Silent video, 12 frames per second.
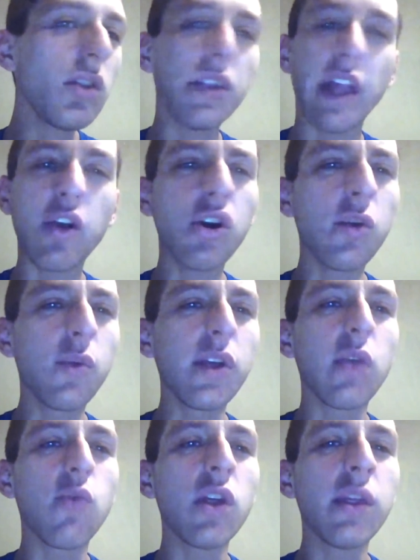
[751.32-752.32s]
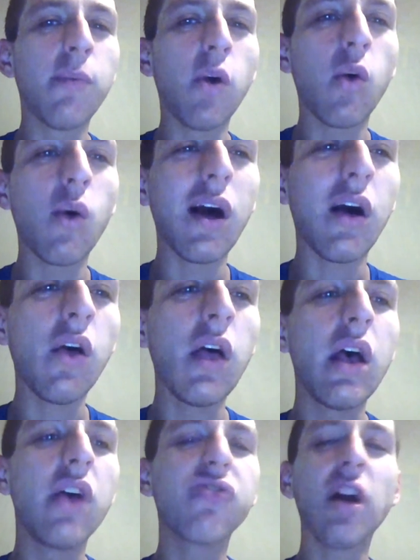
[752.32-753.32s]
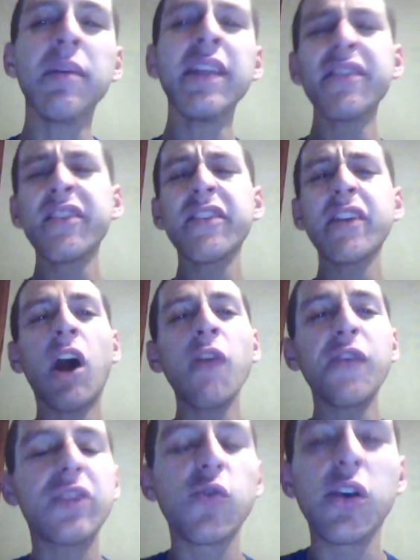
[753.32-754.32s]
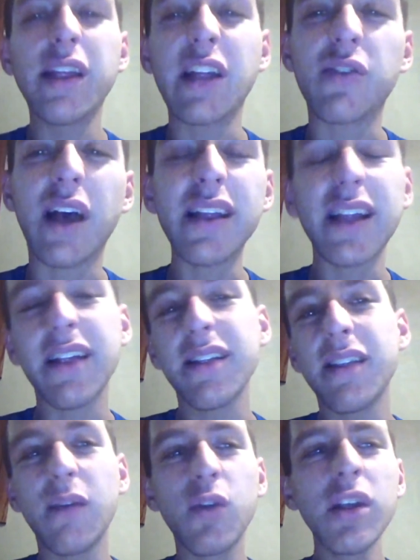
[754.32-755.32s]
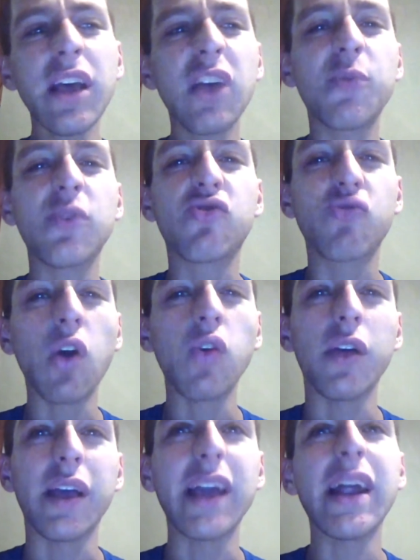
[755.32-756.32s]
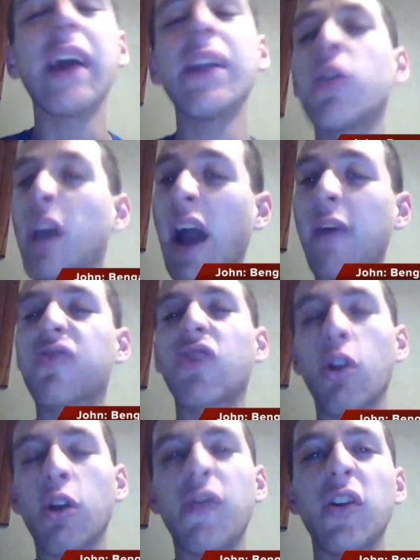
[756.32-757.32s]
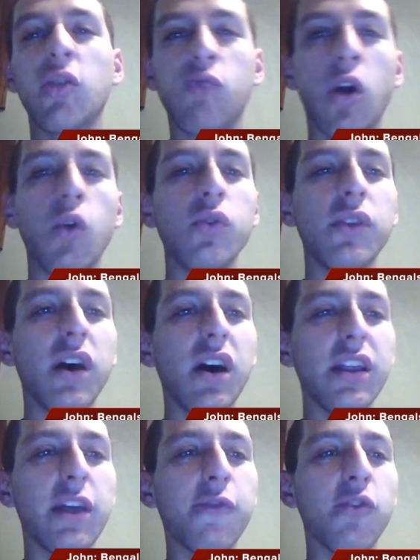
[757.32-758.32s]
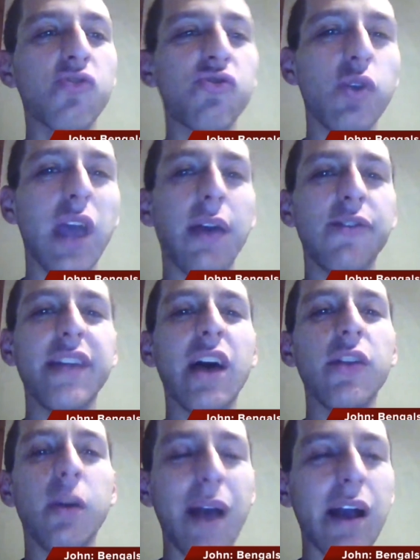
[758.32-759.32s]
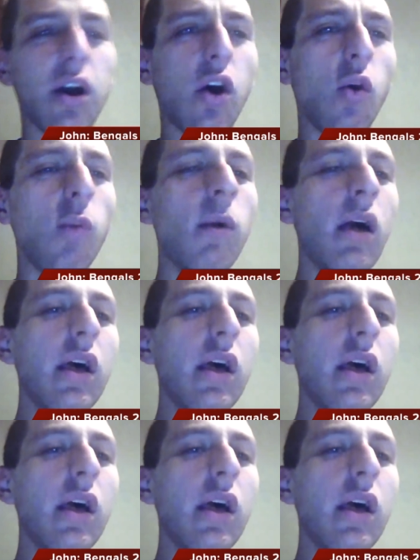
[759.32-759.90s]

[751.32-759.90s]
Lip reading: They couldn't really run the ball well. So, I mean, this is an offense really that really has been struggling. And I know they have started off on the road their first 2 games, and now they're back home.